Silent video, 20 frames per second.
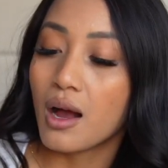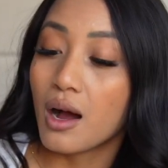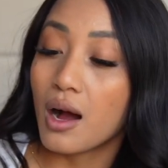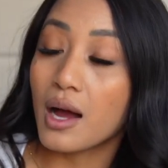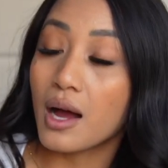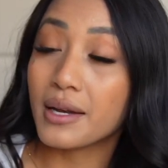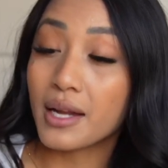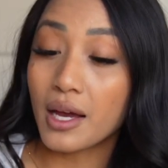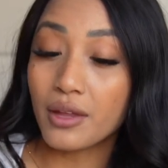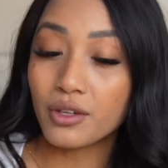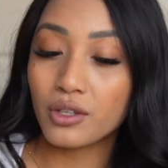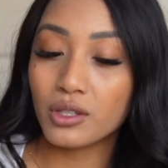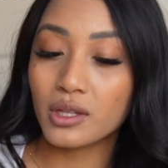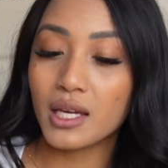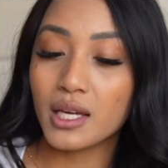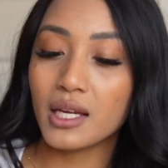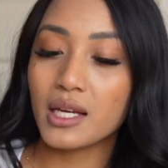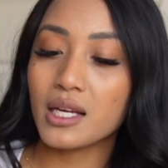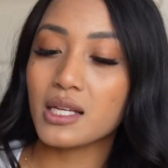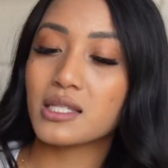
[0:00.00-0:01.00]
Another
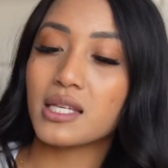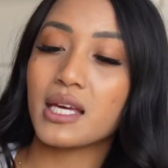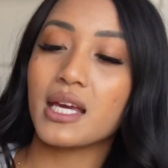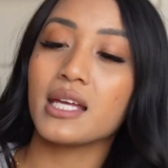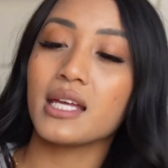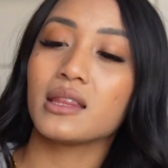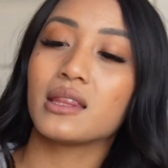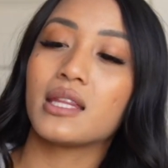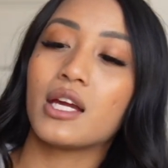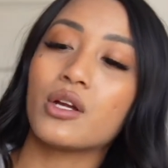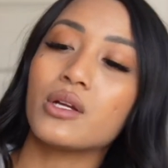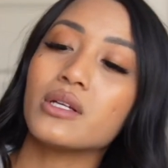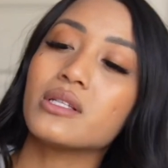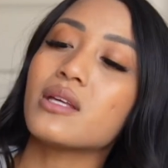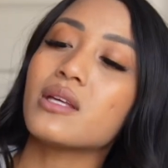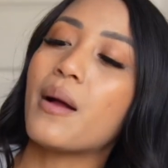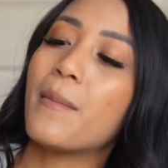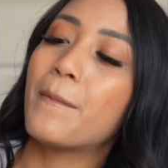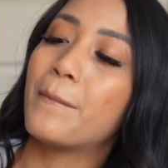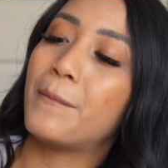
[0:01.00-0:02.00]
thing is it there is
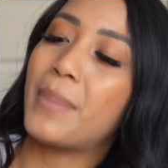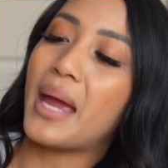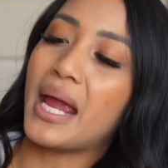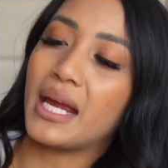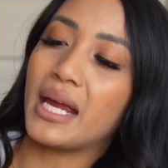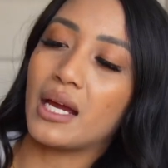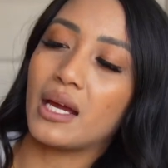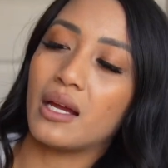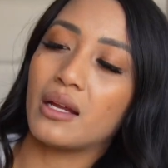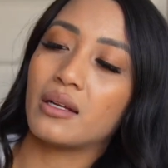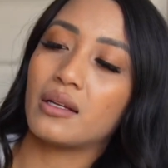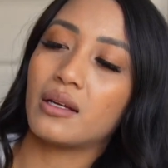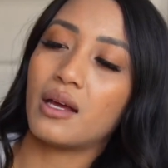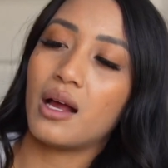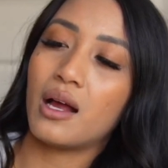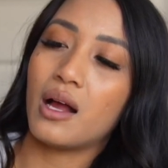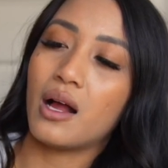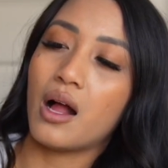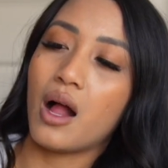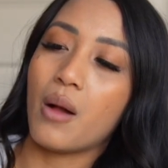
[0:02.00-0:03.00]
a band.
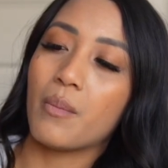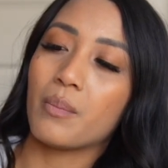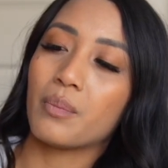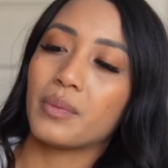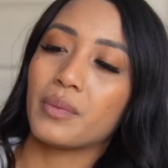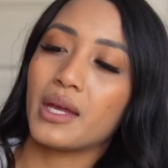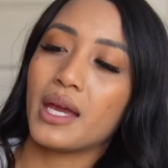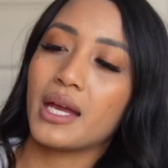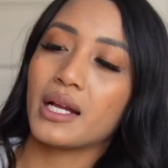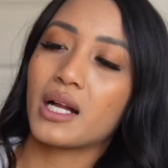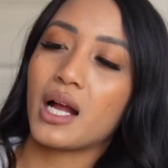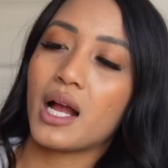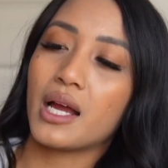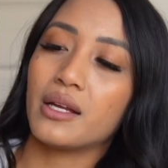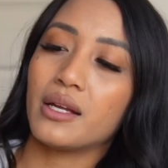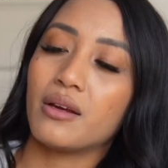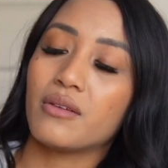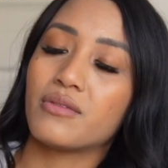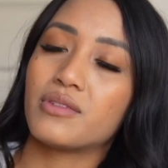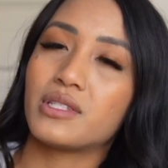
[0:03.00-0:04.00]
Um, it
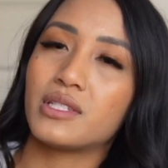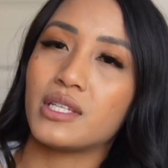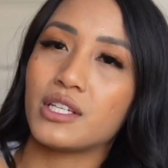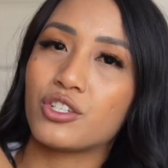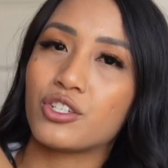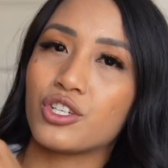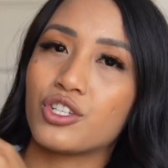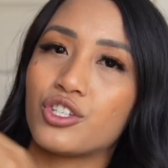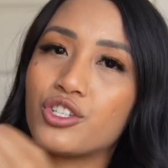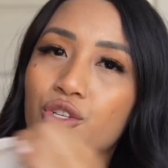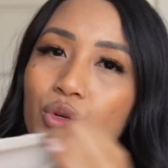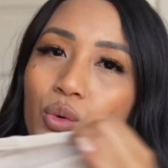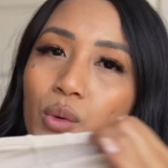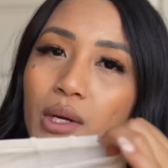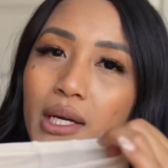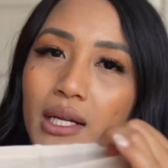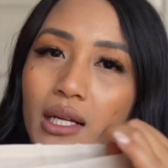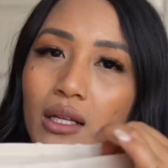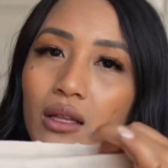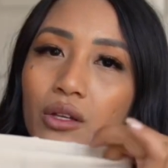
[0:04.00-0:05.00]
kind of cinches you
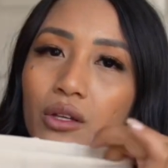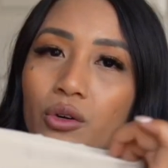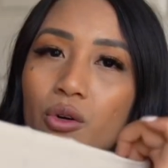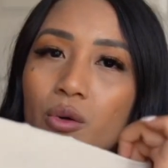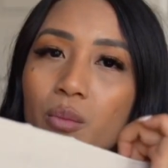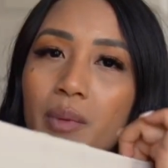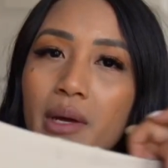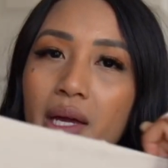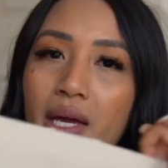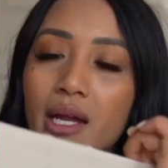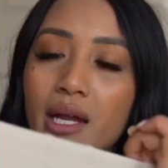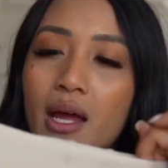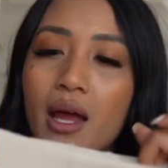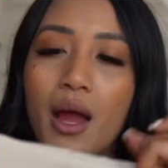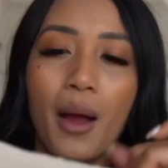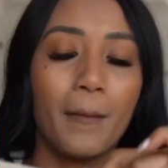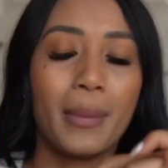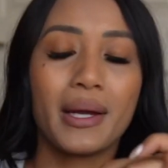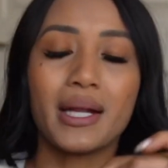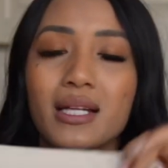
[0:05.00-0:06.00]
in a little bit
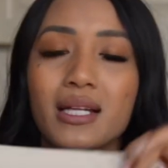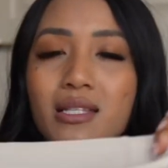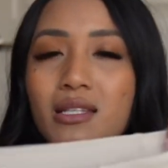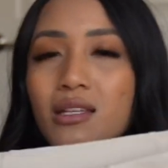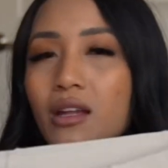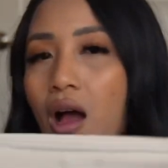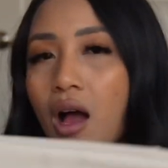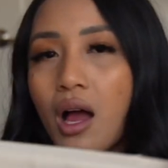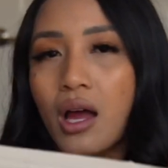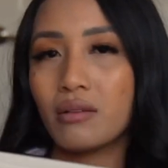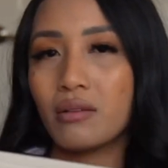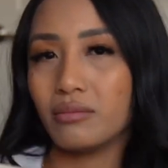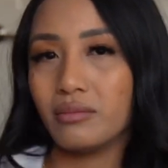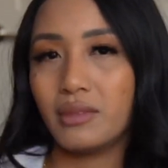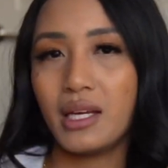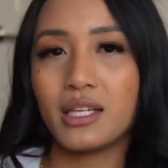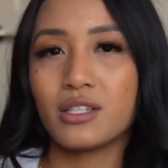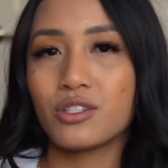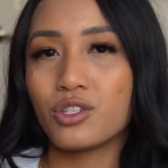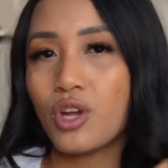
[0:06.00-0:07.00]
but it's not
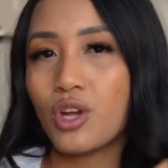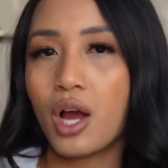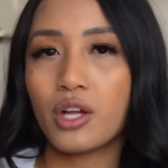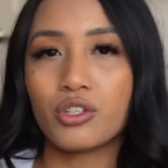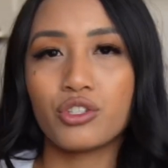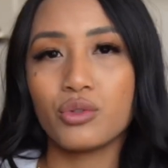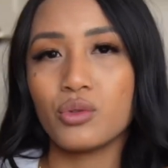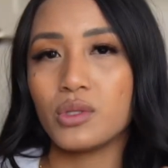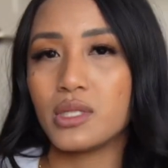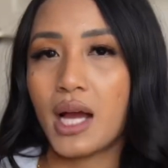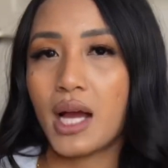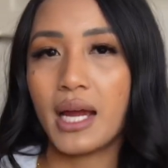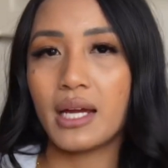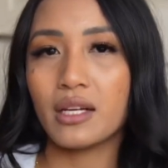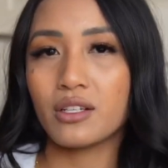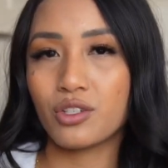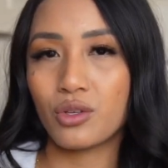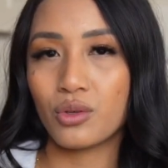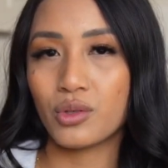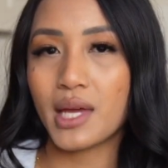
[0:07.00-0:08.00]
it's not too
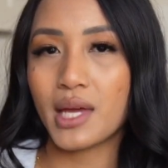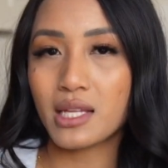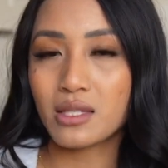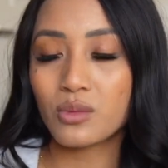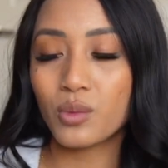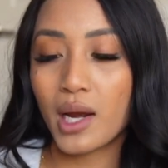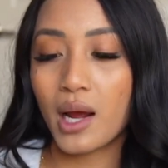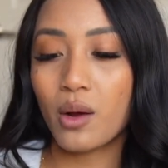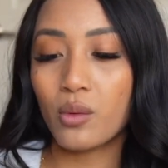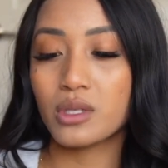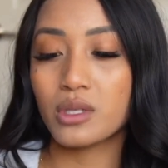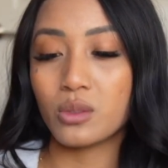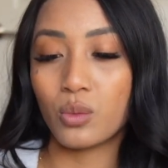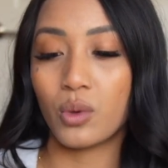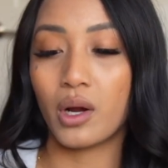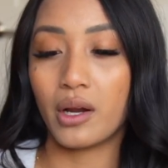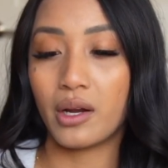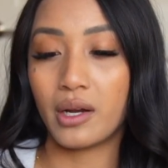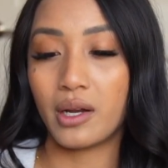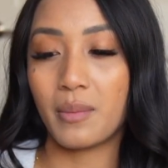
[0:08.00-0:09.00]
tight so that's what I was
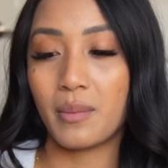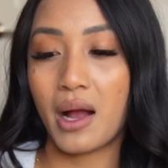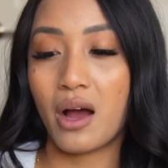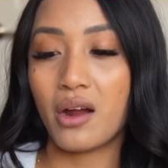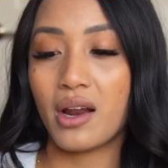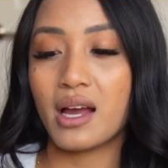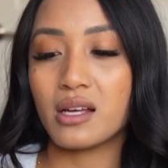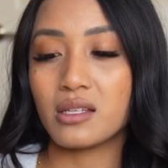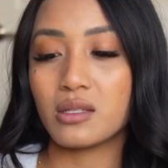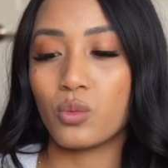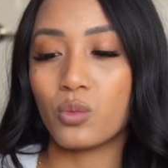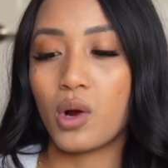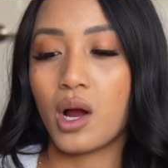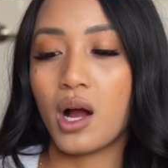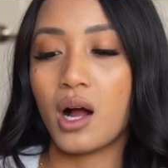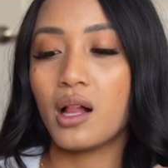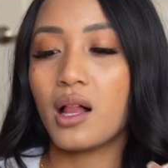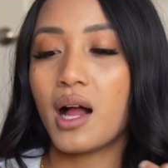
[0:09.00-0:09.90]
worried about as well.